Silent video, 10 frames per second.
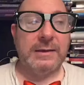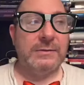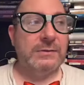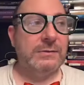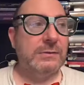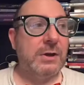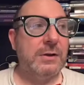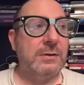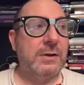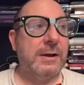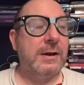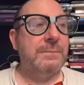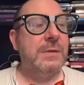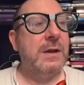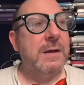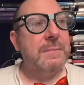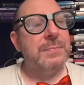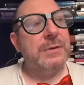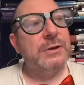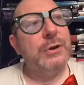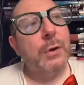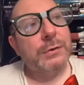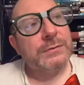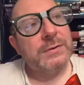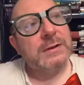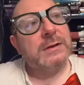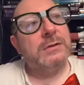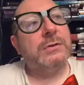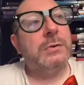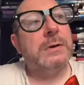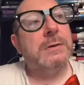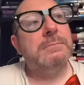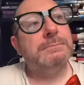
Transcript: this is kind of like, you know what I was thinking of doing?